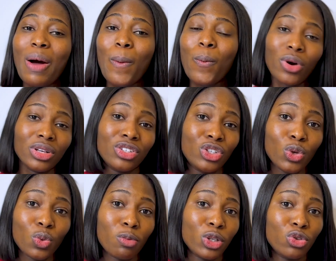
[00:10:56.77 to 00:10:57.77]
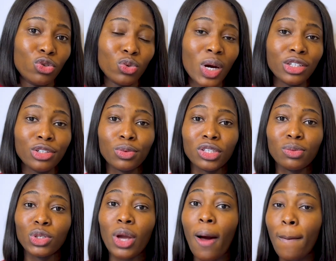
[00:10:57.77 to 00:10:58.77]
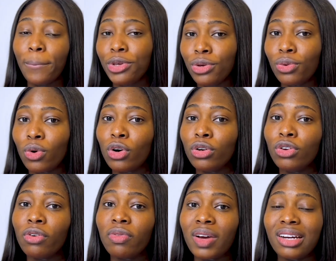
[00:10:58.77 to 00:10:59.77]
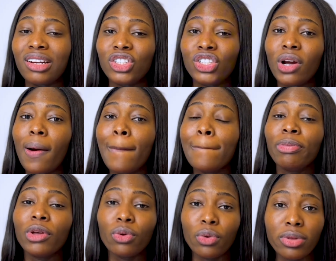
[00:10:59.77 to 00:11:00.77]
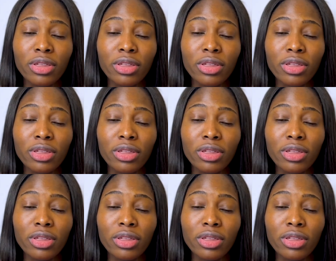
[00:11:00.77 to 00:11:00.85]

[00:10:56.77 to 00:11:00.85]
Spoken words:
What do you want me to do? How do you want me to help you on your financial growth